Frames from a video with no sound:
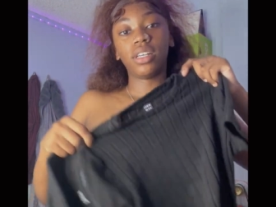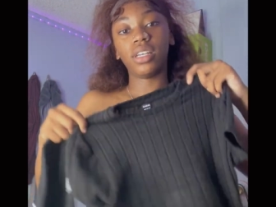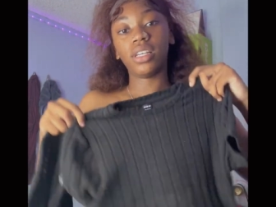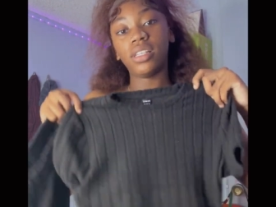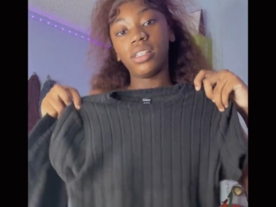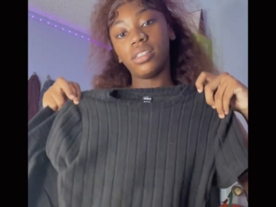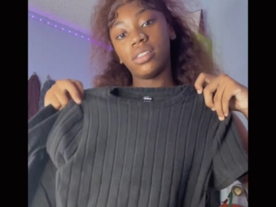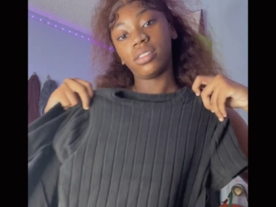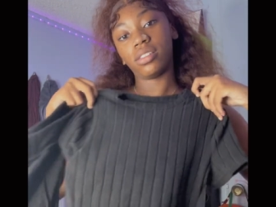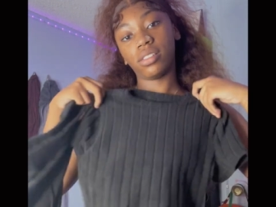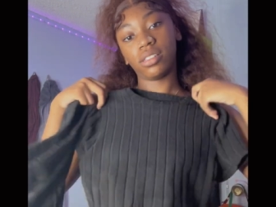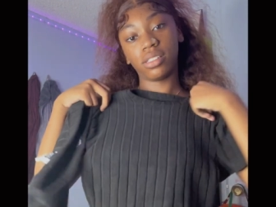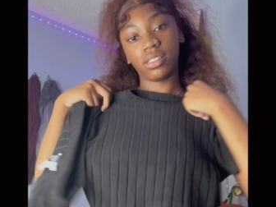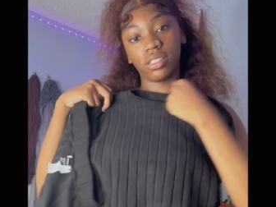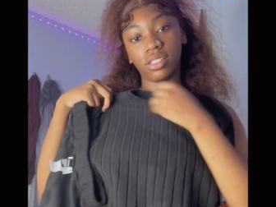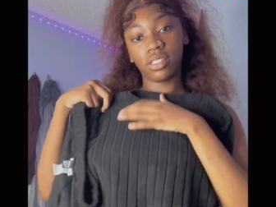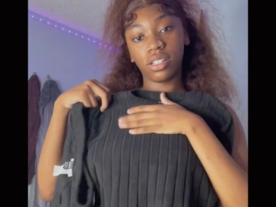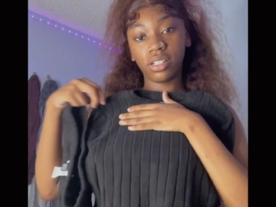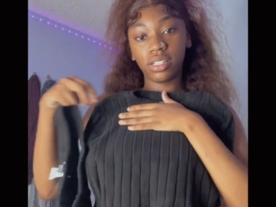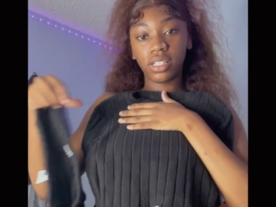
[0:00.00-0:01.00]
And the
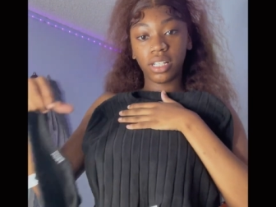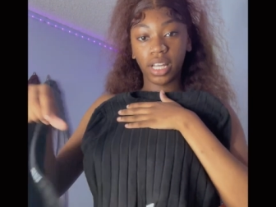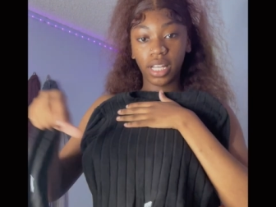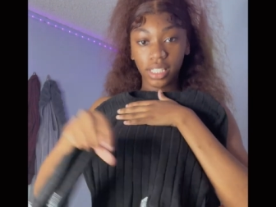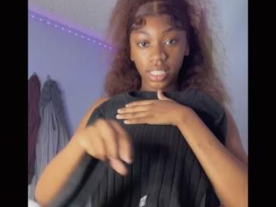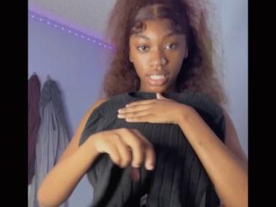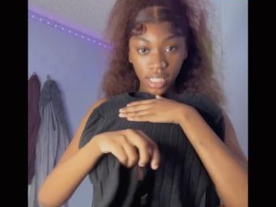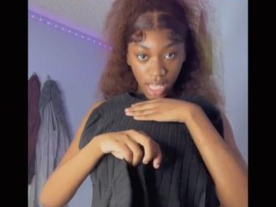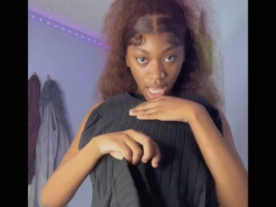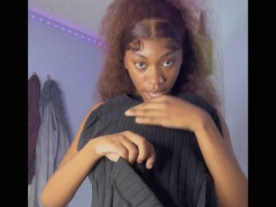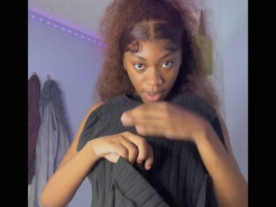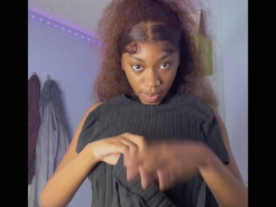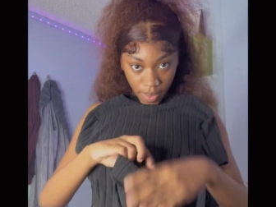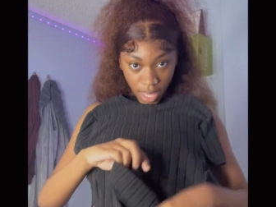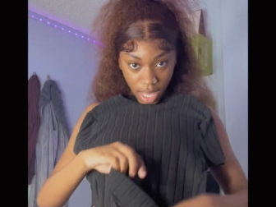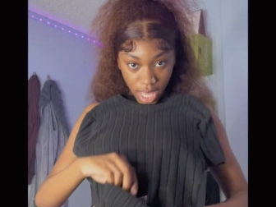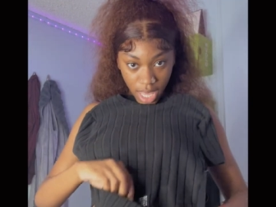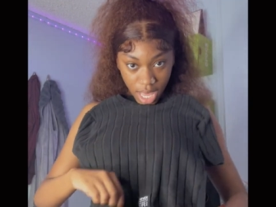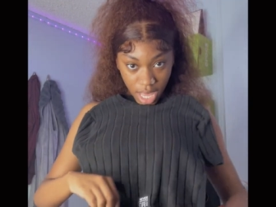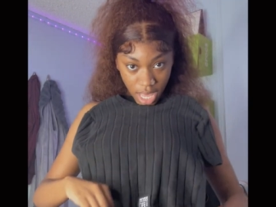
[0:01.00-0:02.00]
shirt got some
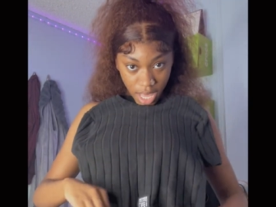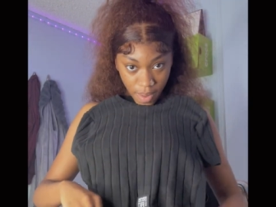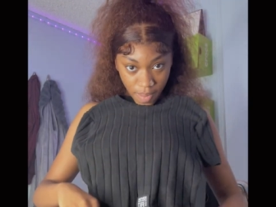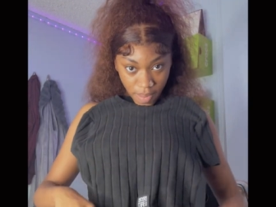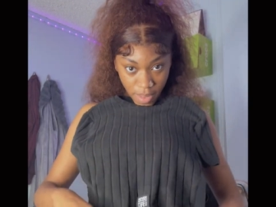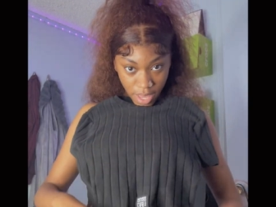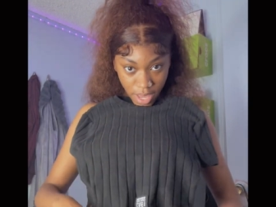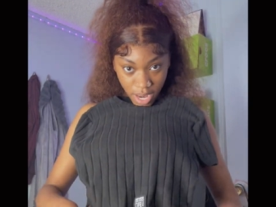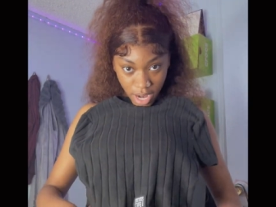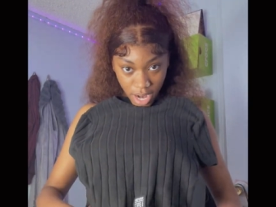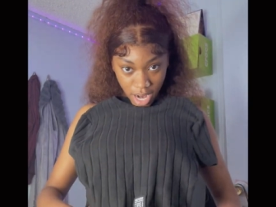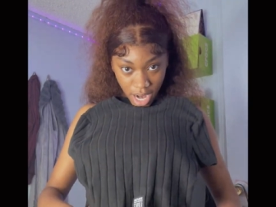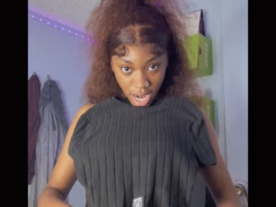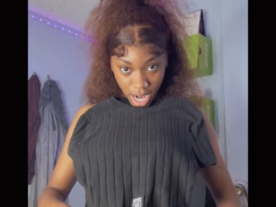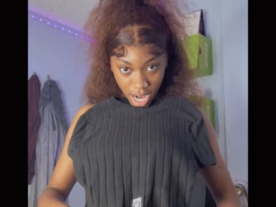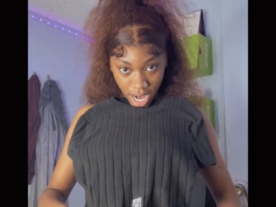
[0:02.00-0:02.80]
things up there.